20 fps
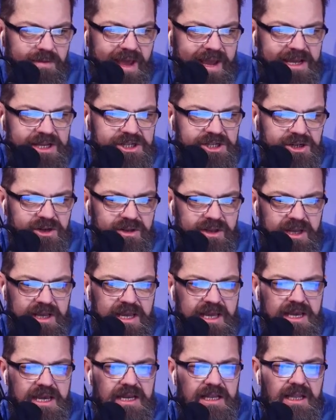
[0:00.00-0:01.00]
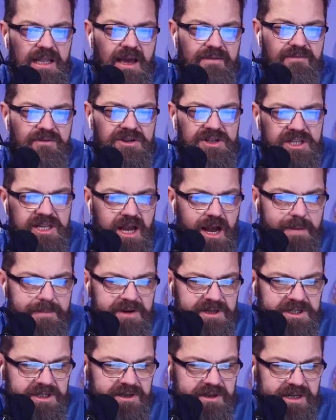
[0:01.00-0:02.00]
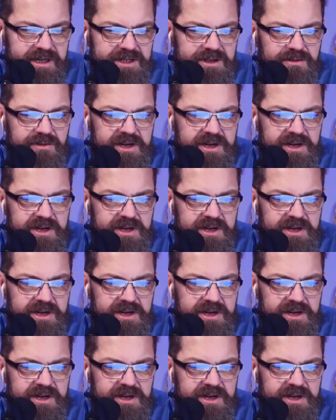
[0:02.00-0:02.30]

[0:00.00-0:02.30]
for making sure that he can leverage the opportunity